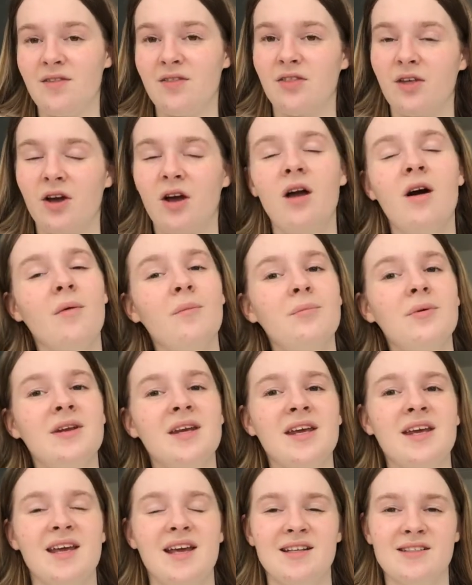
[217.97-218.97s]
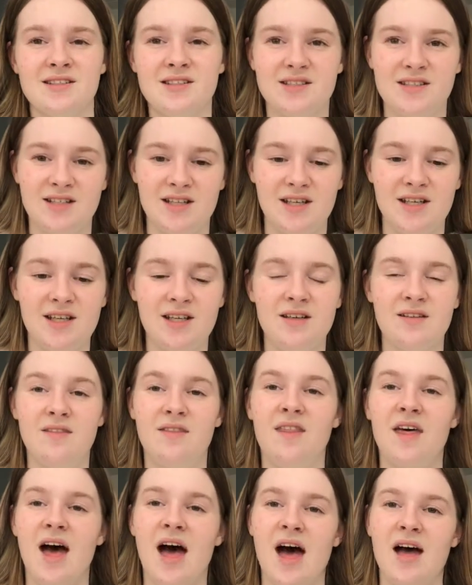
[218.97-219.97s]
the company can see
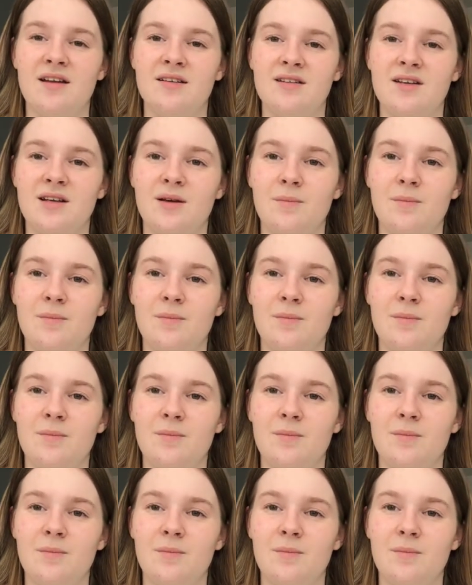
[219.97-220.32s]
that